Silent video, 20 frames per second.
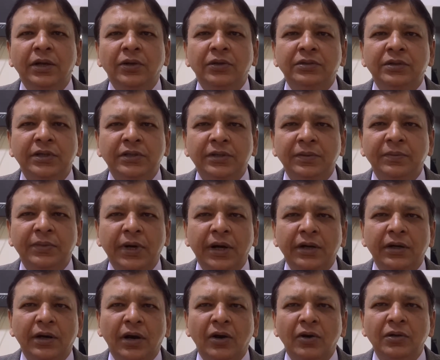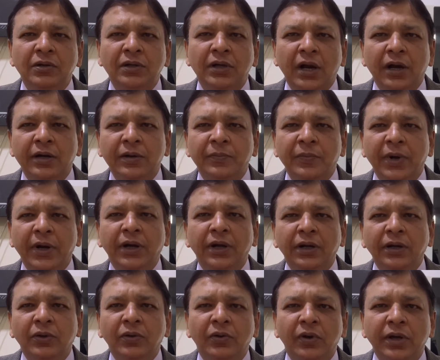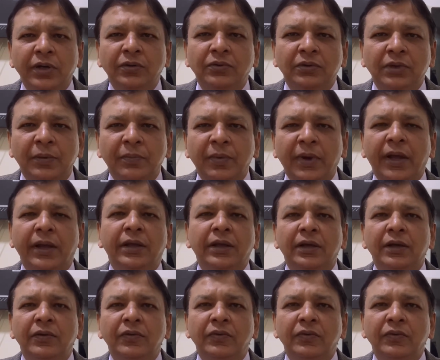System.out.print, going to the bike.